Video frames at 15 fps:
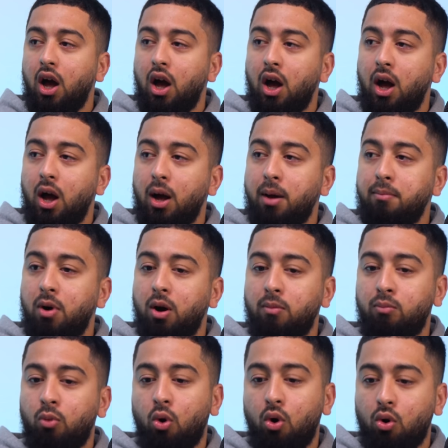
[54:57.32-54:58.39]
um,
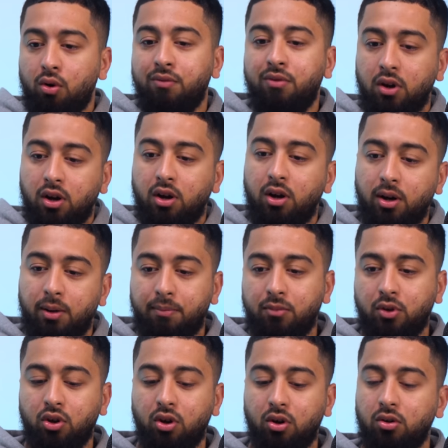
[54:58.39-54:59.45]
more of a,
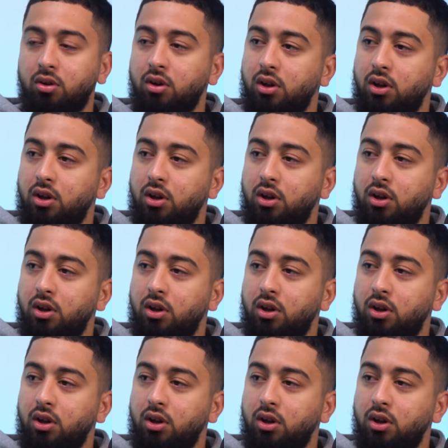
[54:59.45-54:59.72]
you know,